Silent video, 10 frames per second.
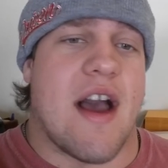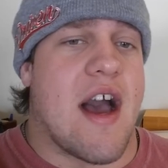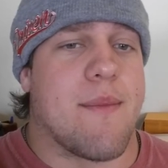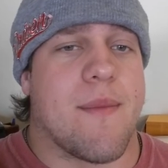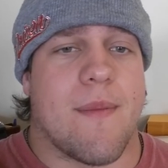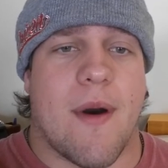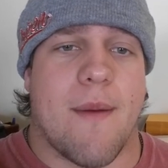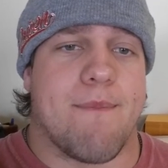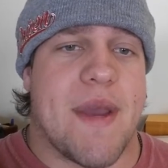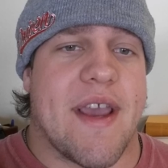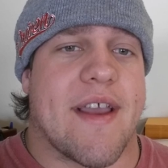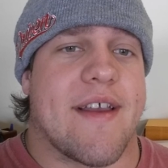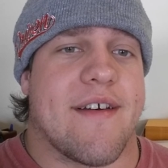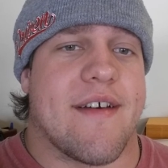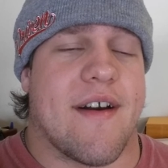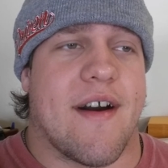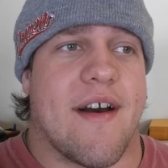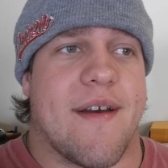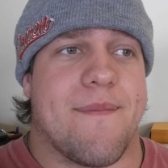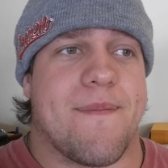I'm a big
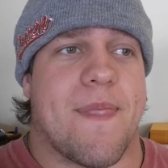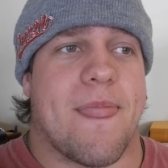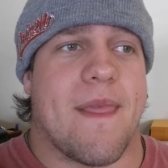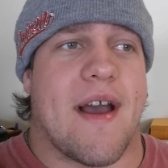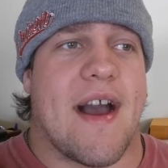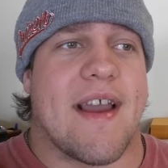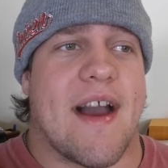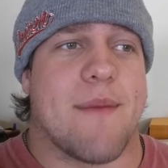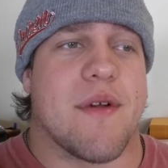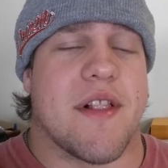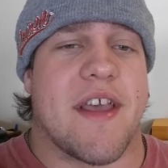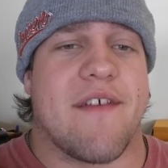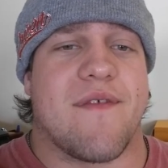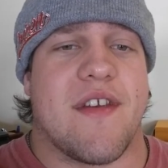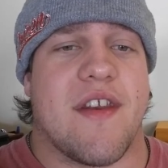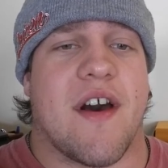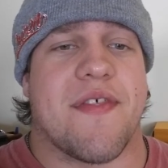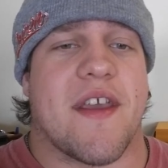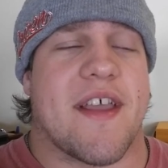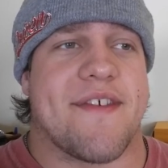I believe
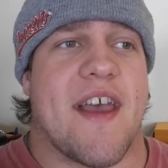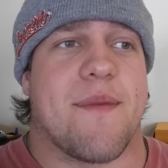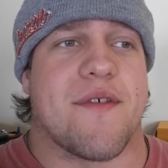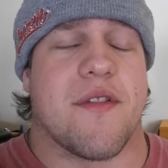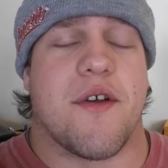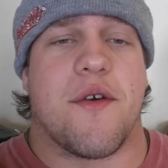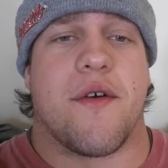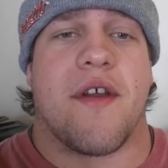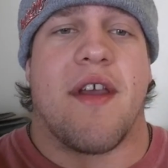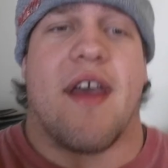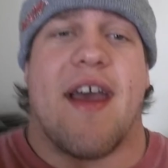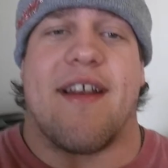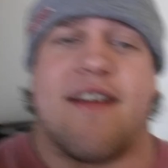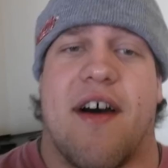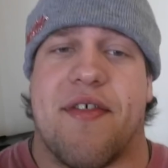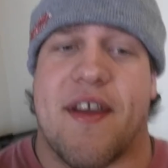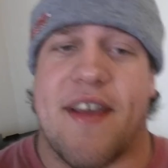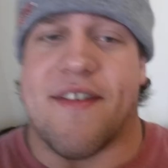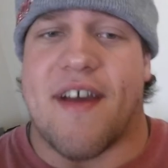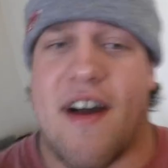nothing is absolute and nothing
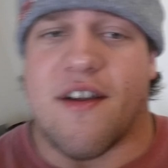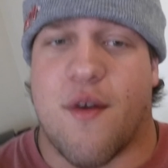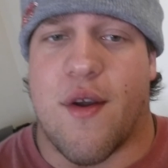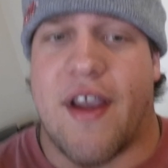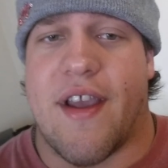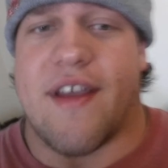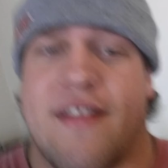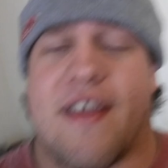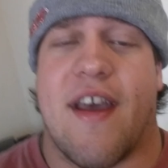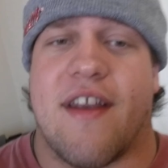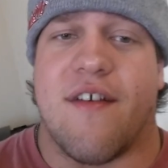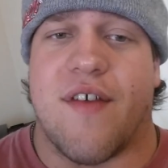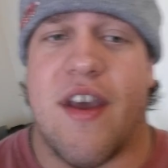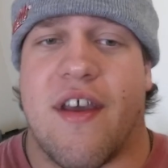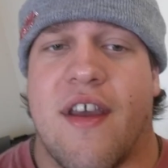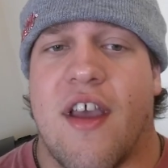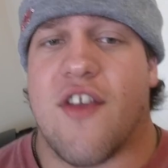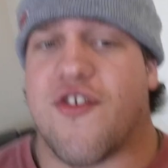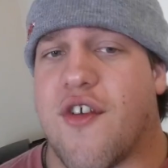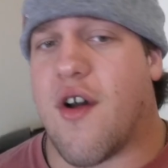is concrete in the end of it.
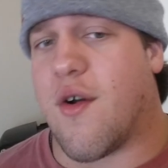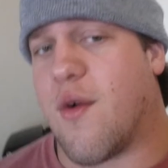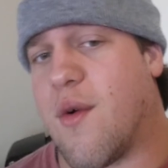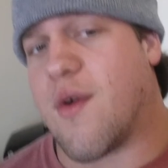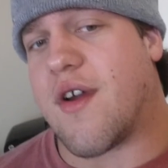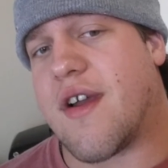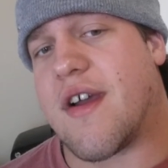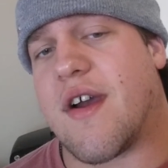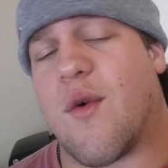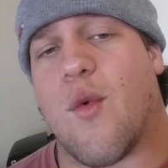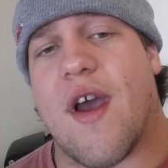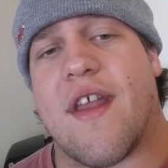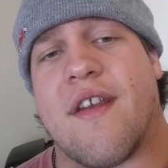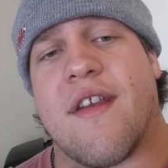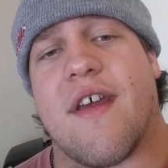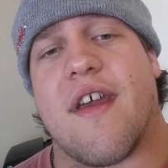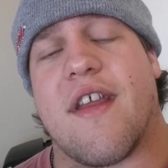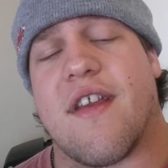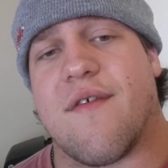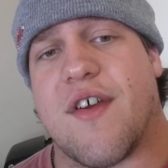So when an
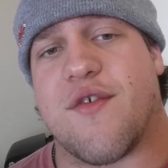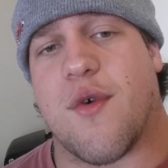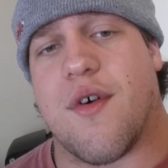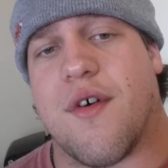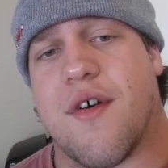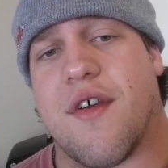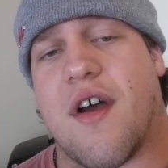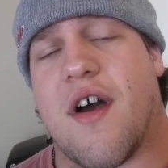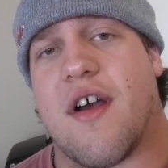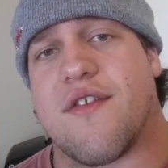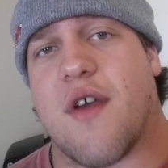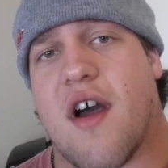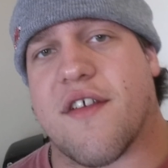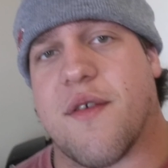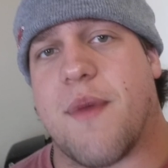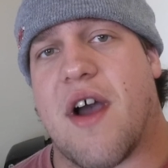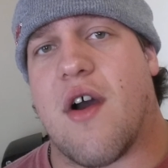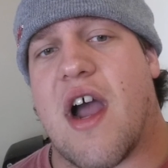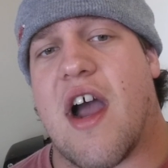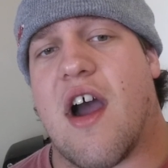individual talks about